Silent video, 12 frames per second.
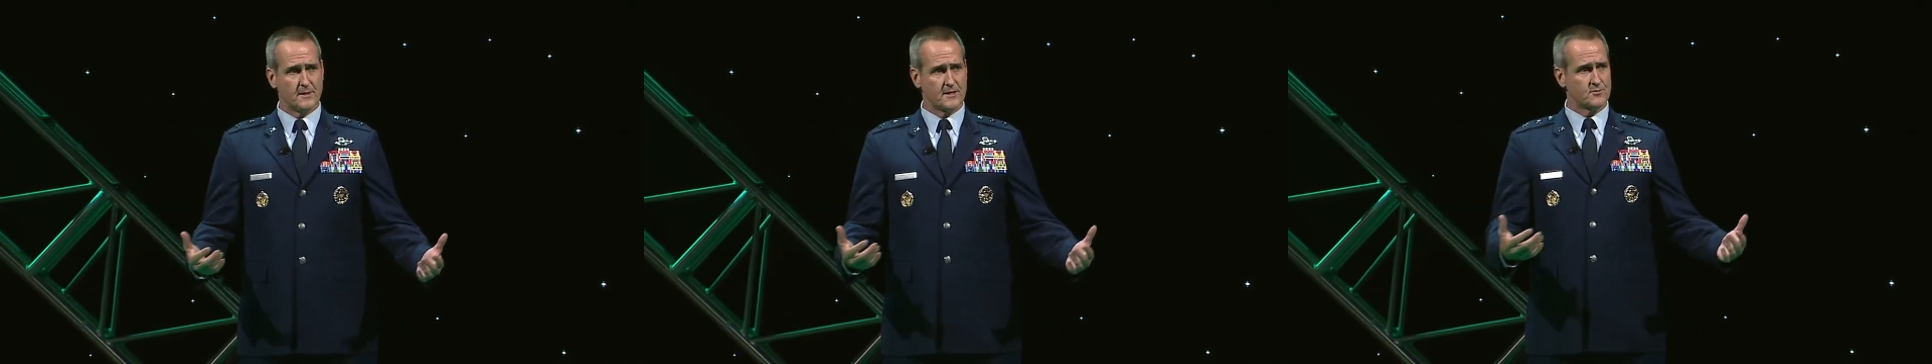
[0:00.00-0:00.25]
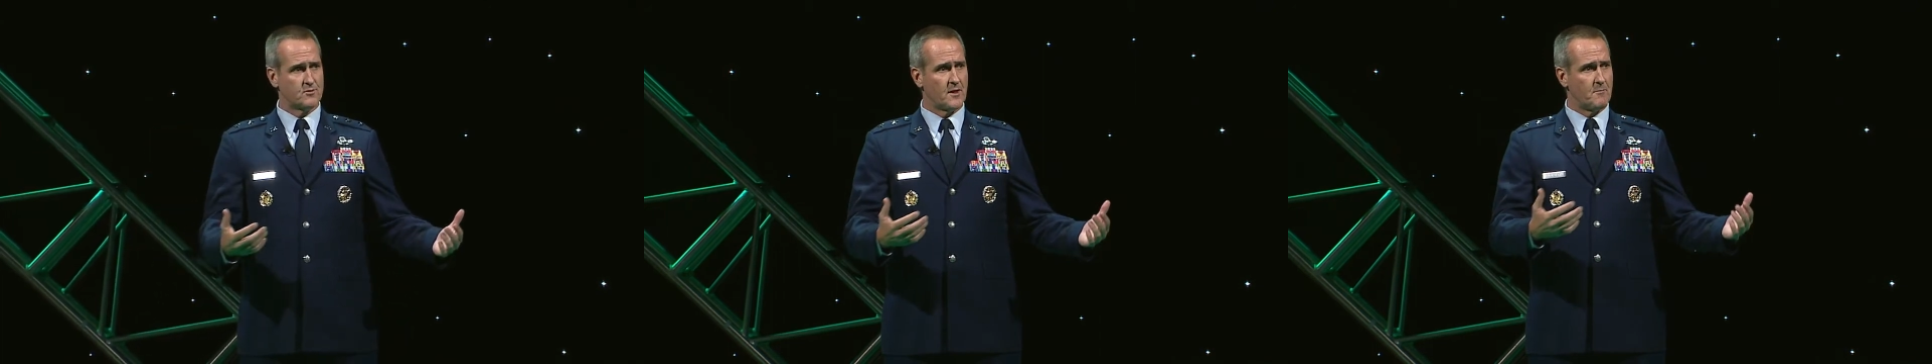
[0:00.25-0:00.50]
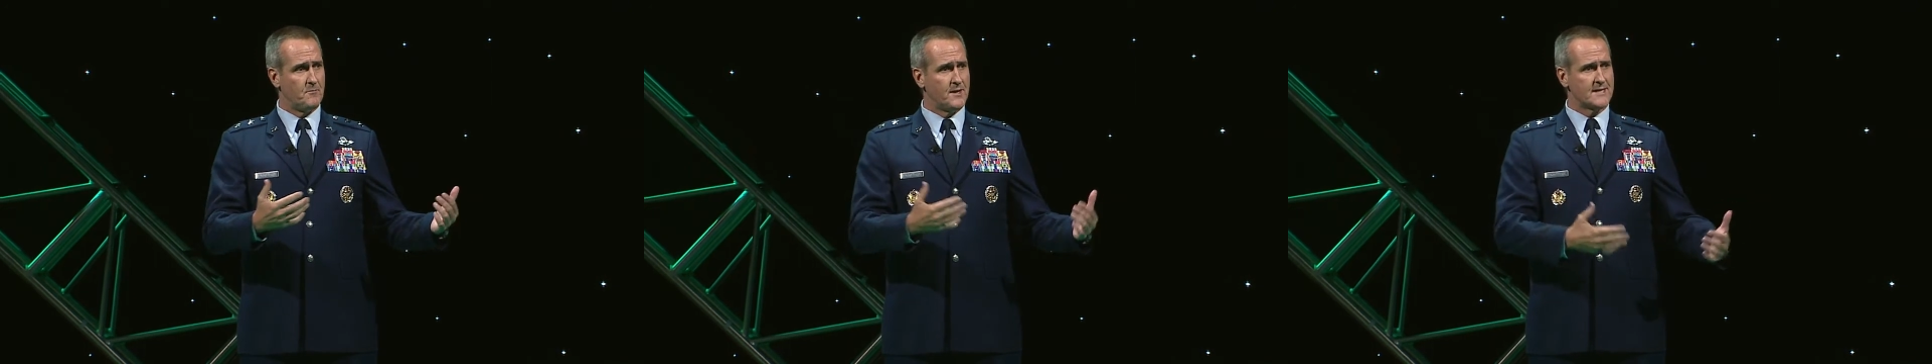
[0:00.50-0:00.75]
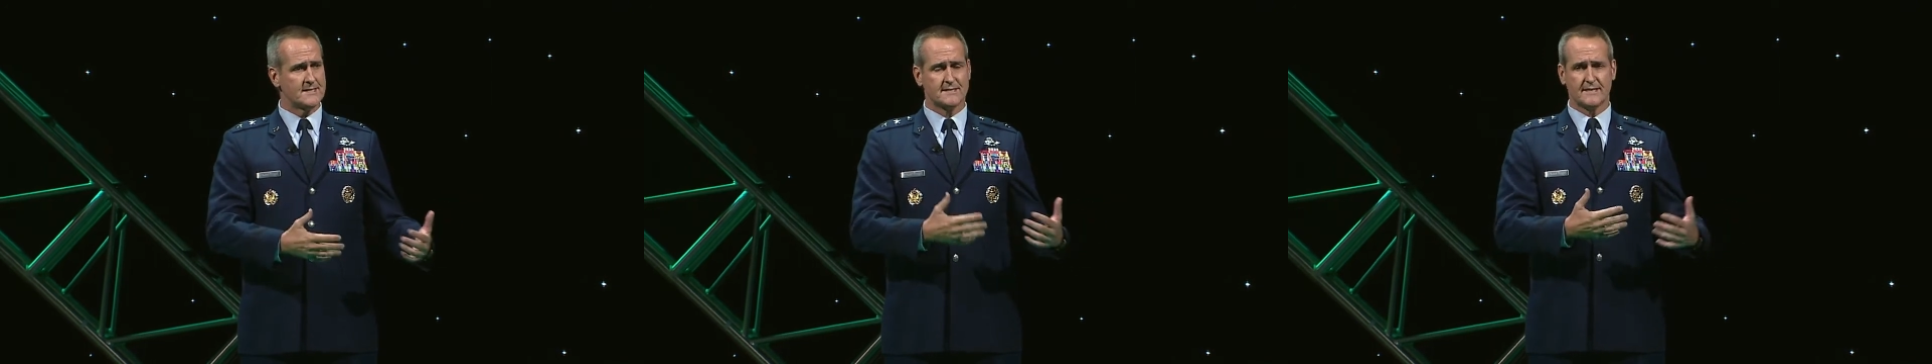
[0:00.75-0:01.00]
because one of the
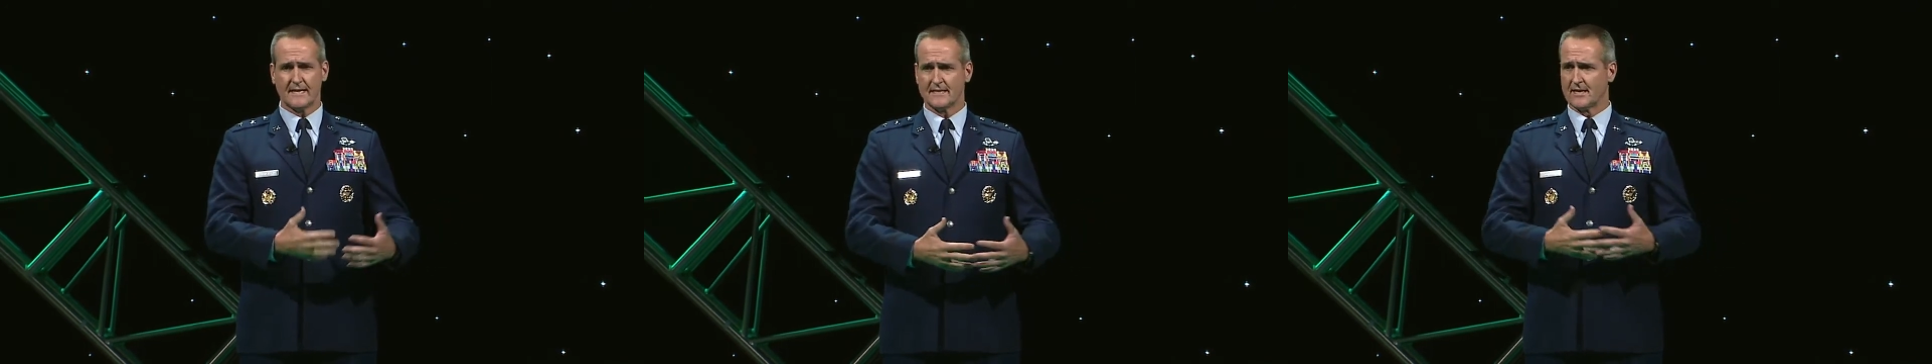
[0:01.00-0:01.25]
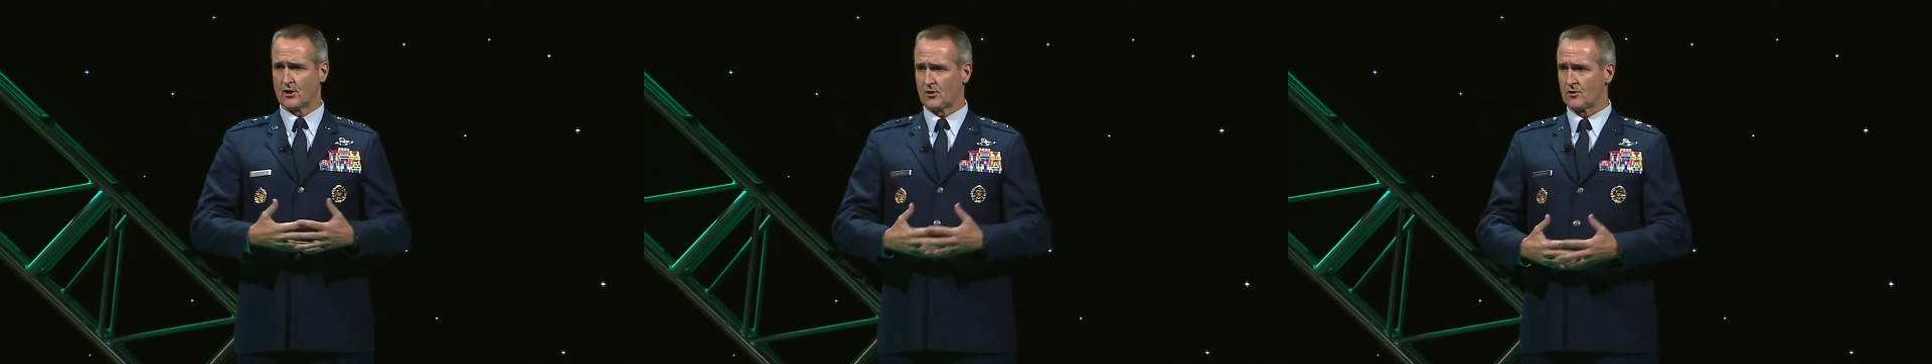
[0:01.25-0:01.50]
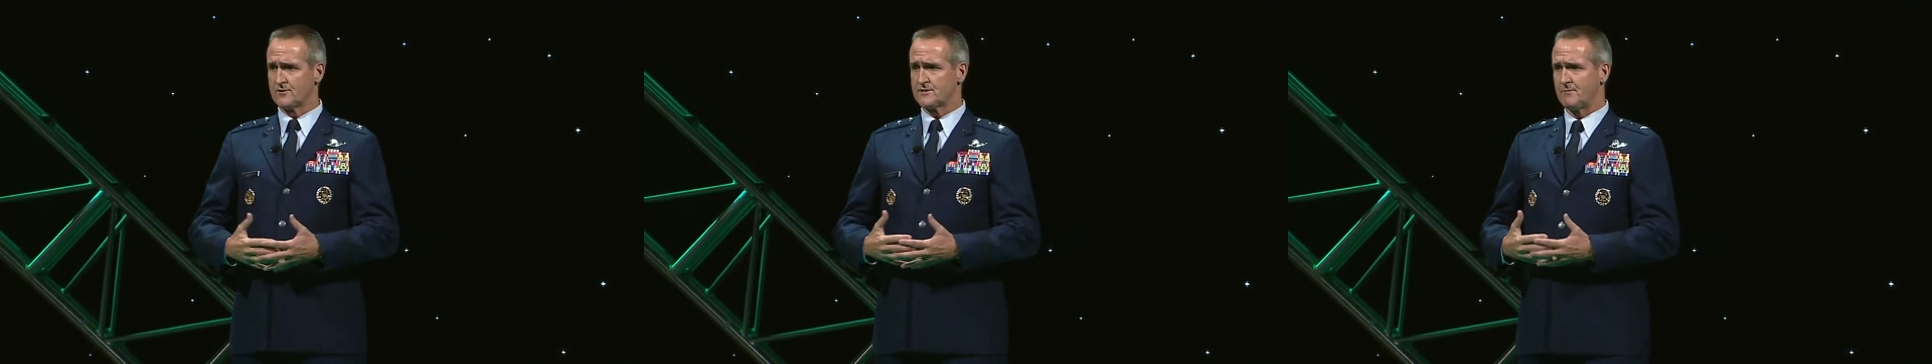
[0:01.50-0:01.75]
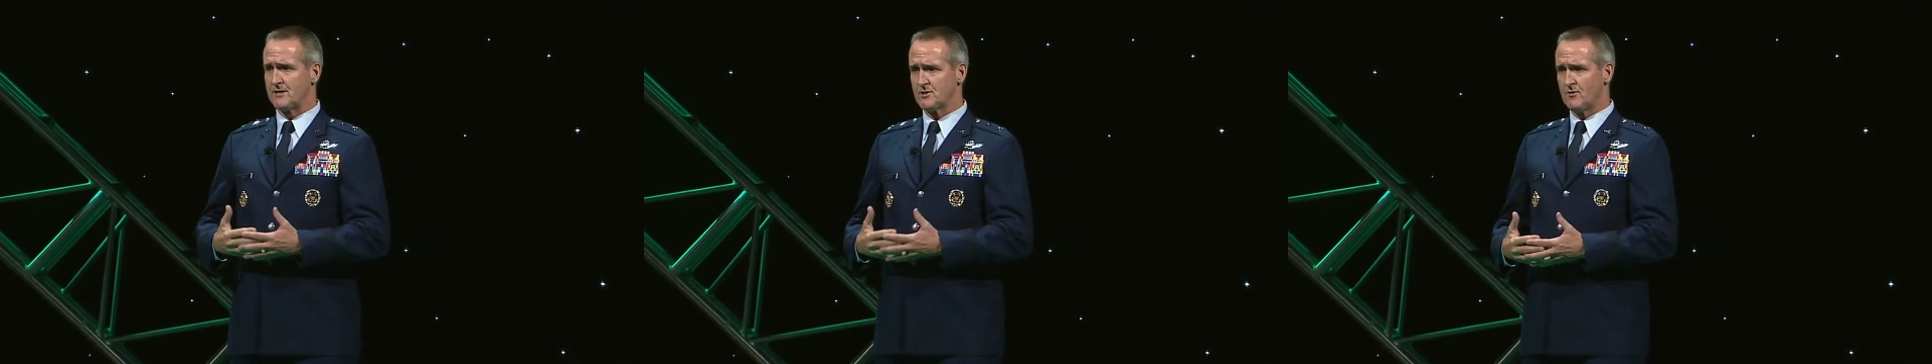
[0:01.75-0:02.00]
biggest things that hurts
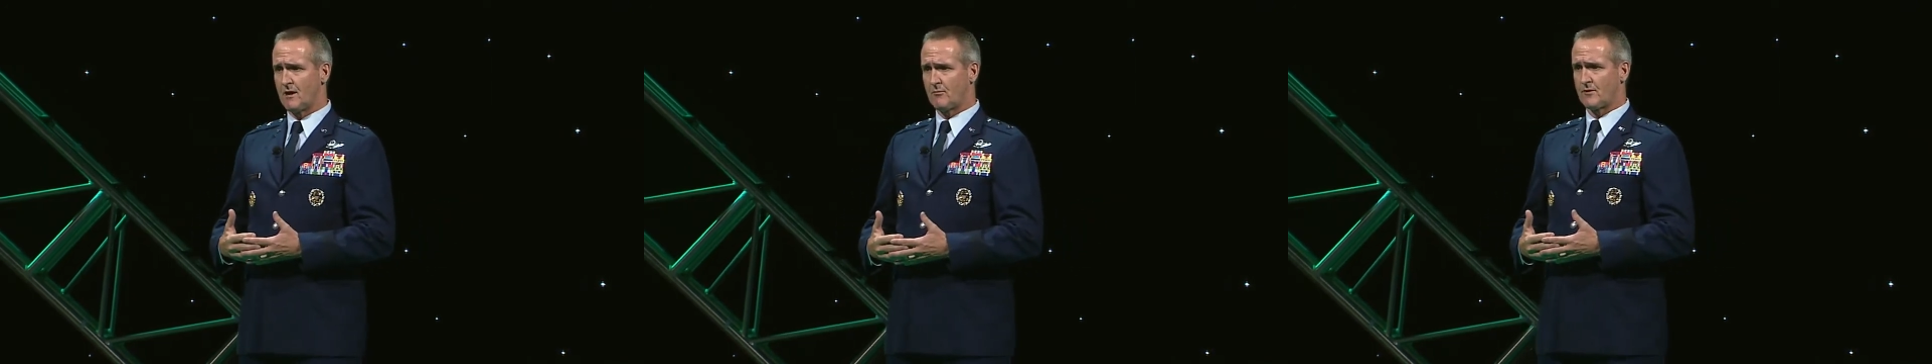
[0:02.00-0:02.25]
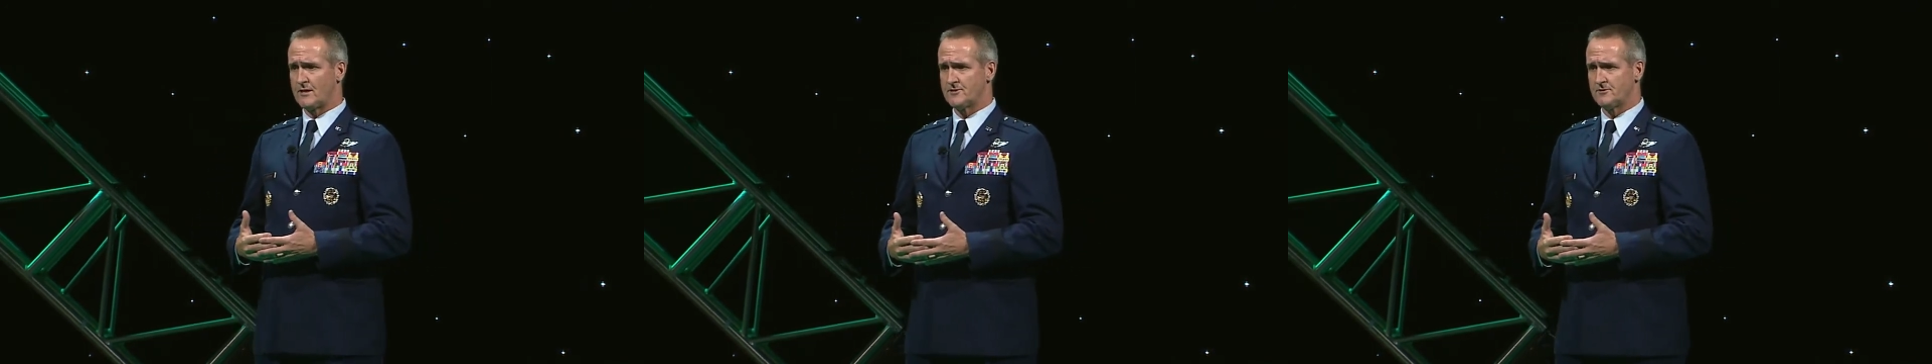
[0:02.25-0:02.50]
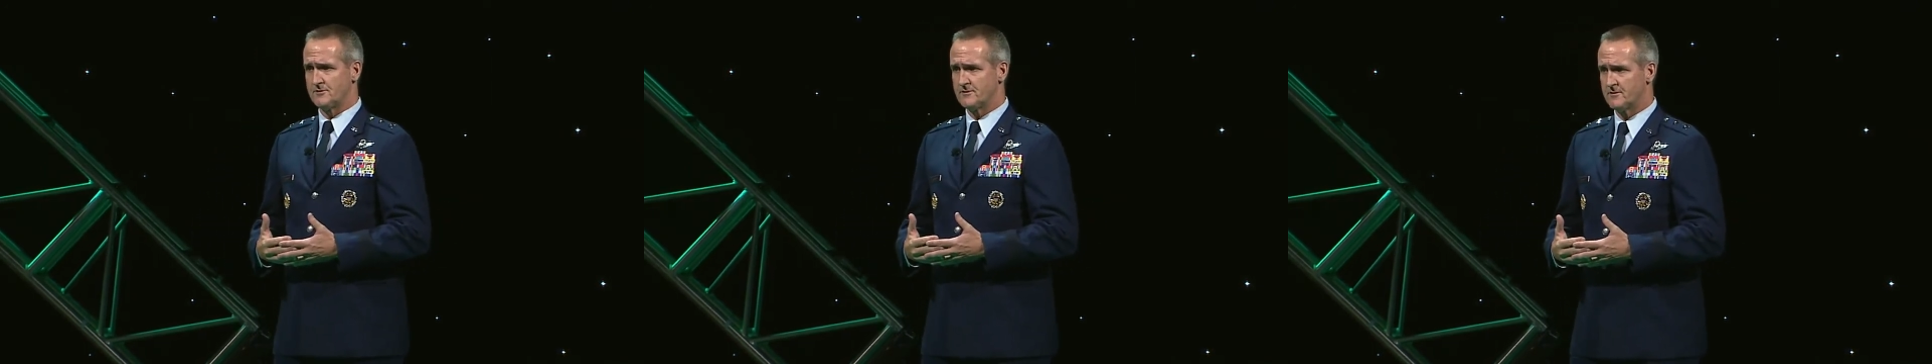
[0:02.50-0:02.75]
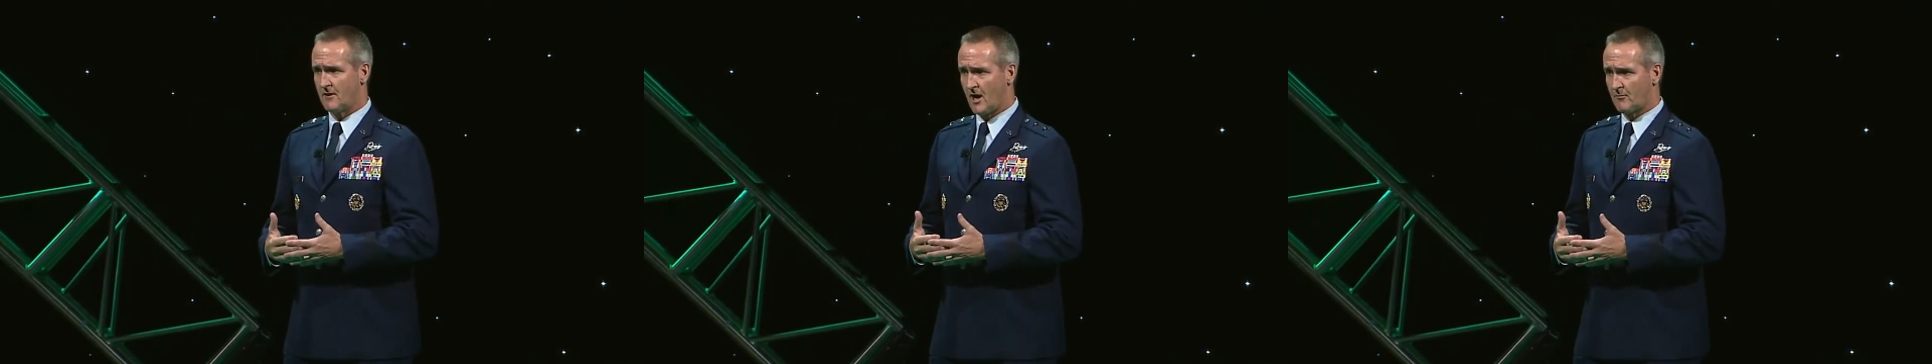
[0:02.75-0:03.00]
special
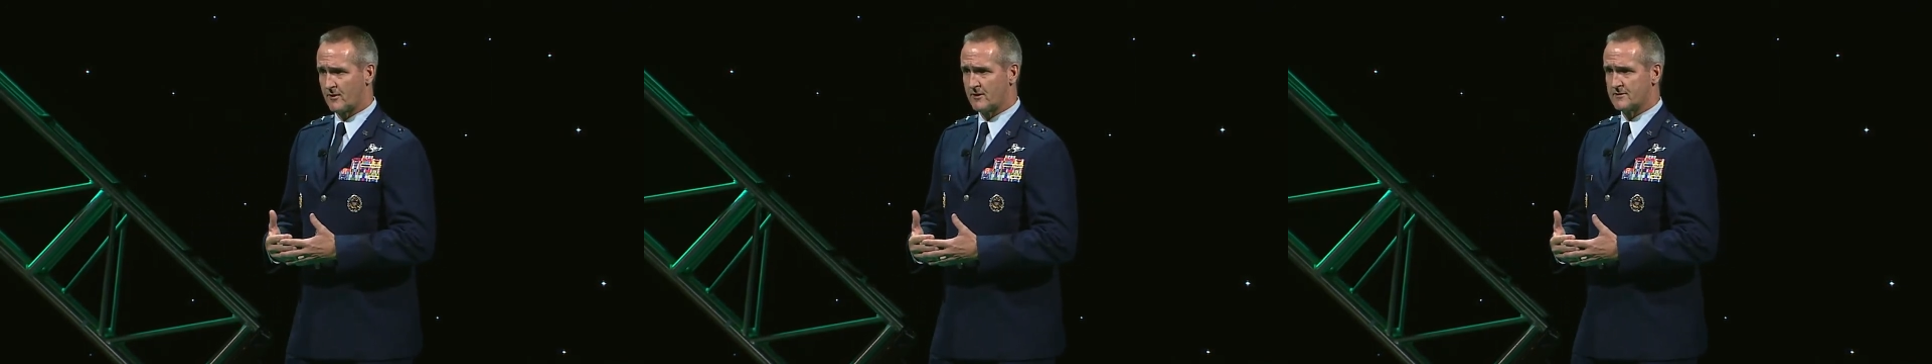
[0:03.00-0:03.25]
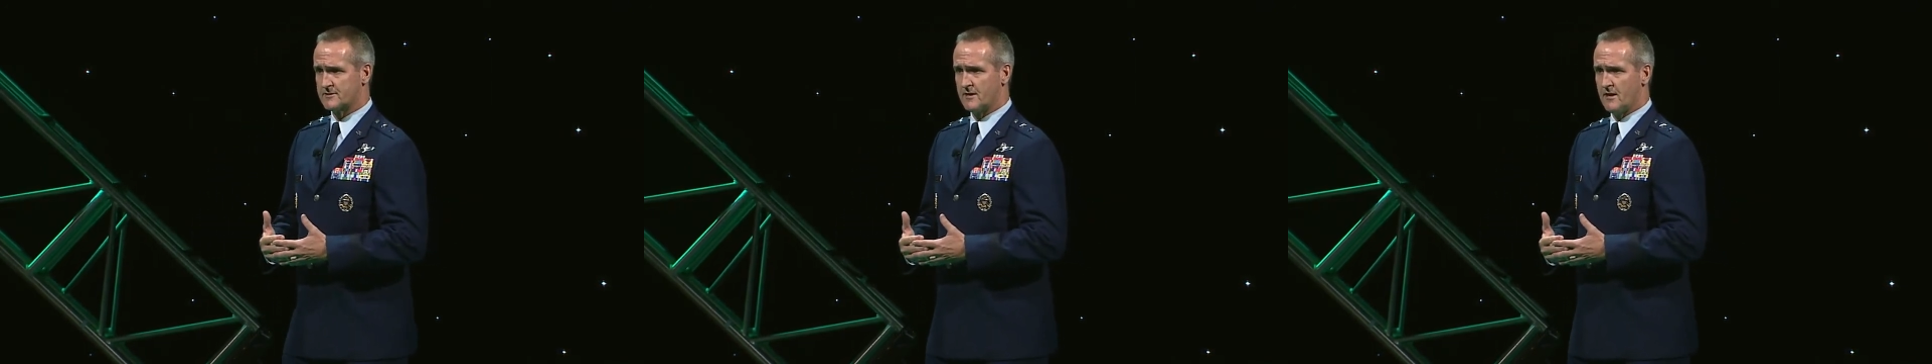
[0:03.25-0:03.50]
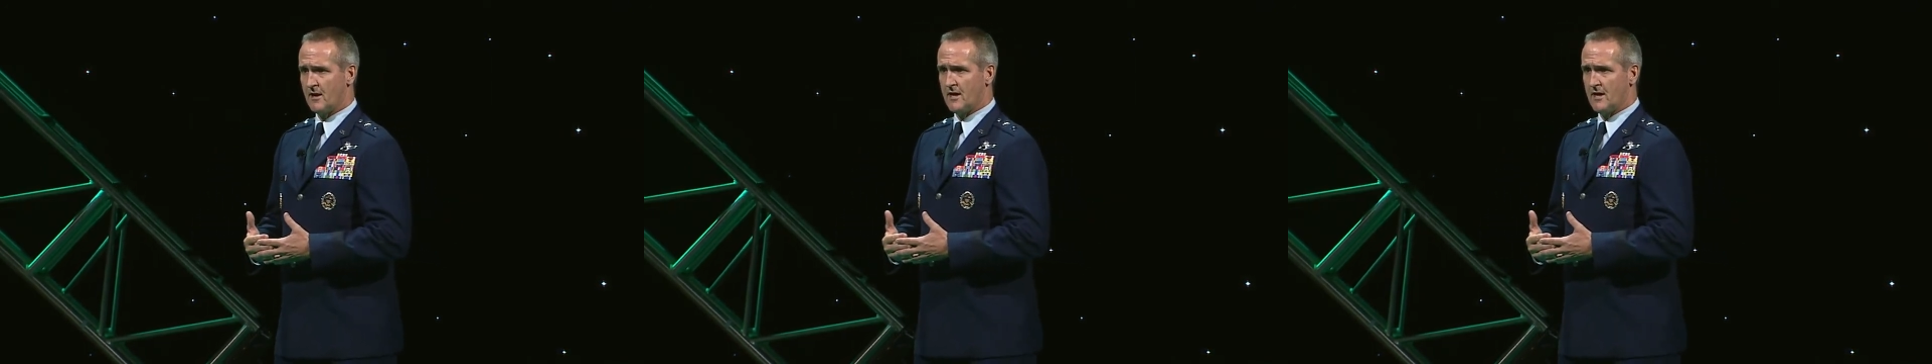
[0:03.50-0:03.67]
operators